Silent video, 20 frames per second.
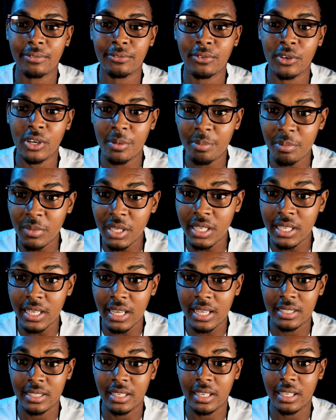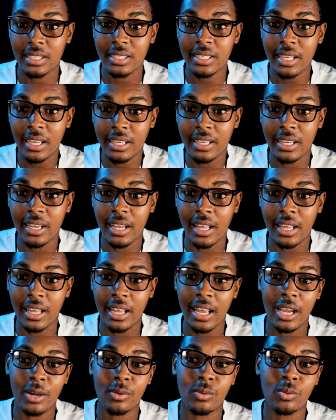for me as a tech guy,
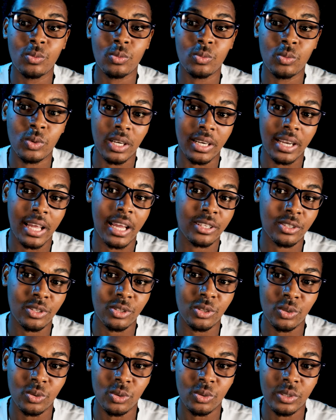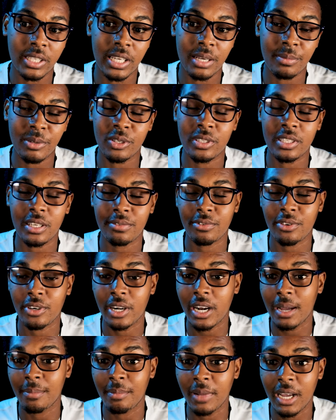I would like to know the amount of
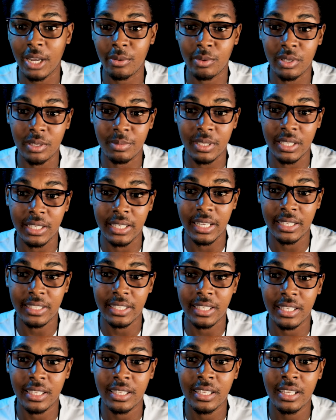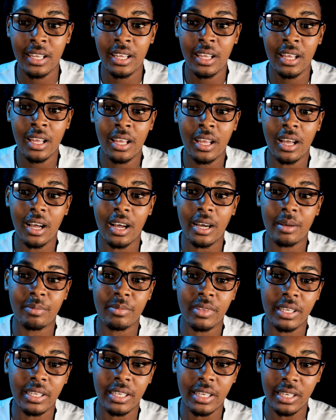RAM I will be getting,
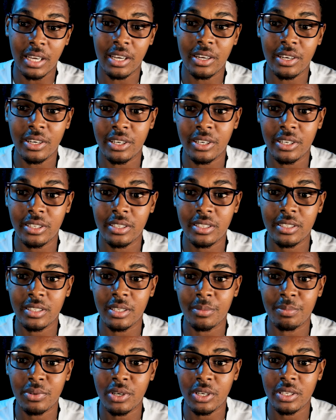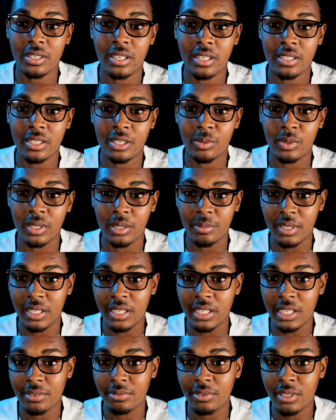um, the gigahertz, the processor will
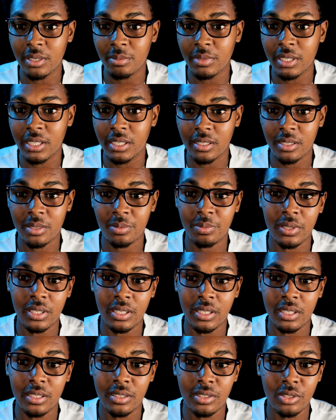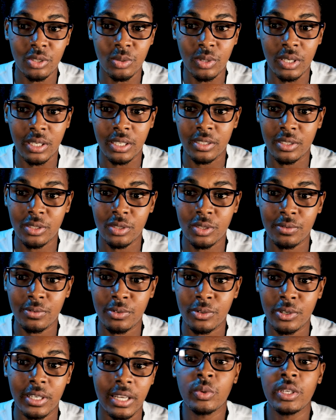be giving me, the speed, so on and so
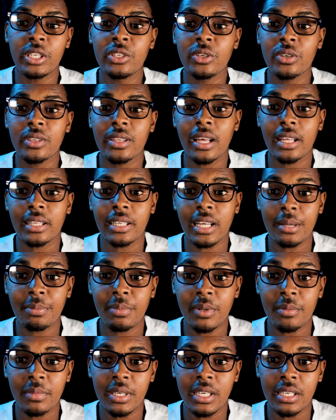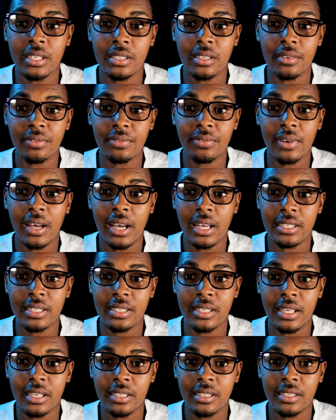forth. We know that Apple makes the
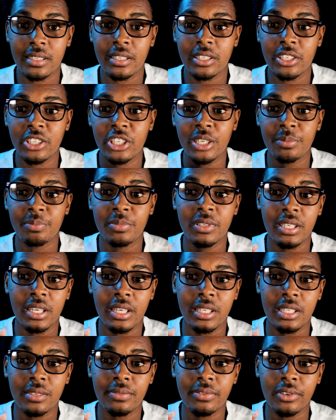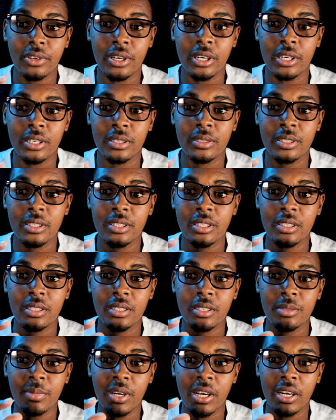fastest chipsets for
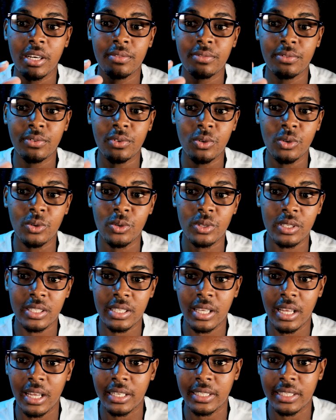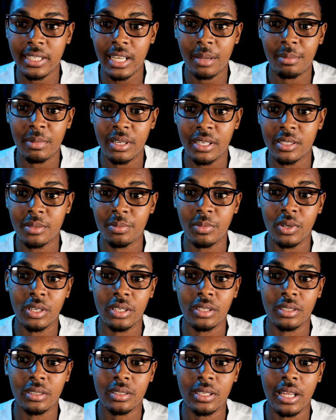smartphones and tablets,
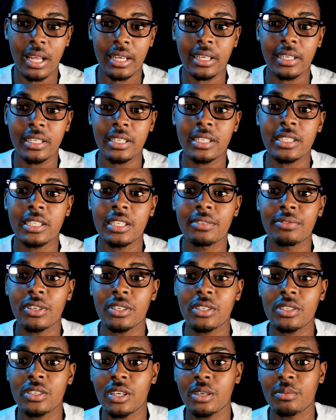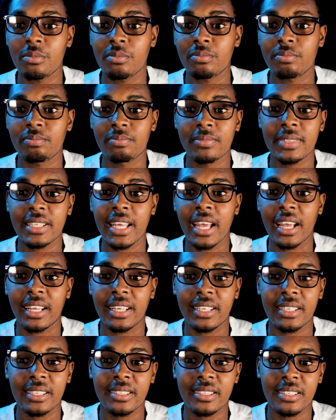but at least give us some tech
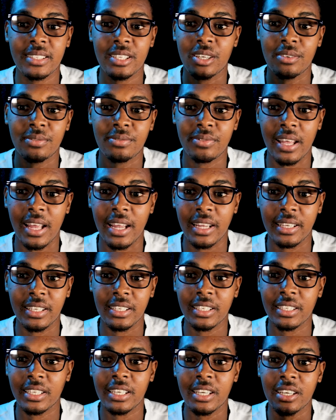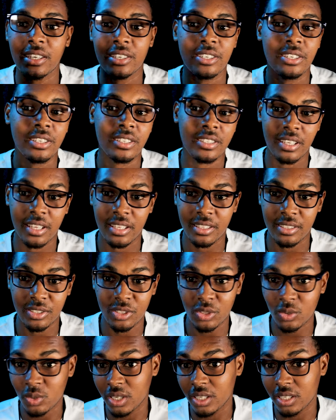stuff like the gigahertz and
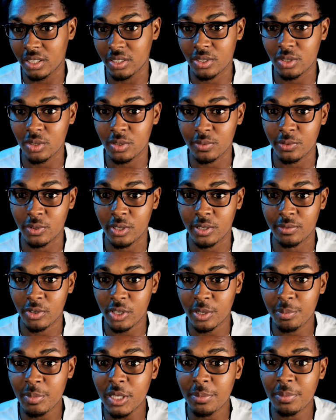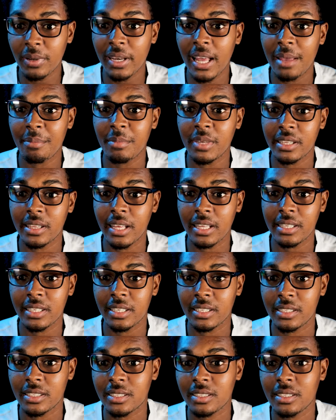so on and so forth. For people like me, that
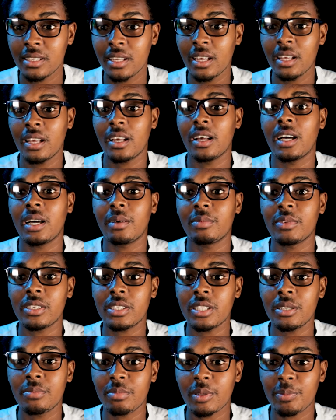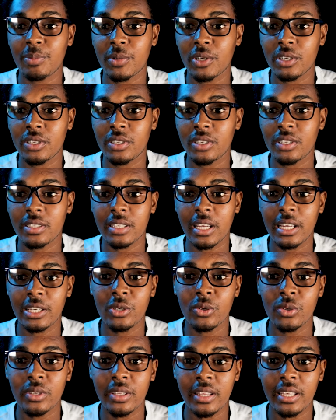is. Um, the simple persons, I
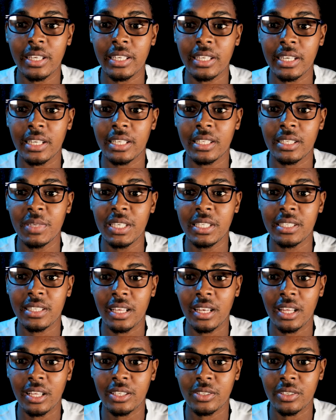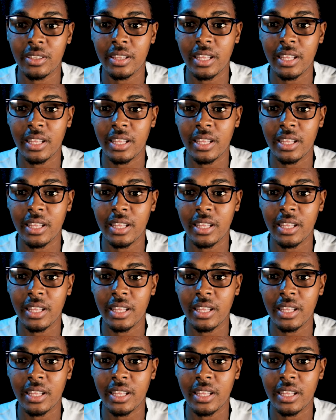don't think it means a lot to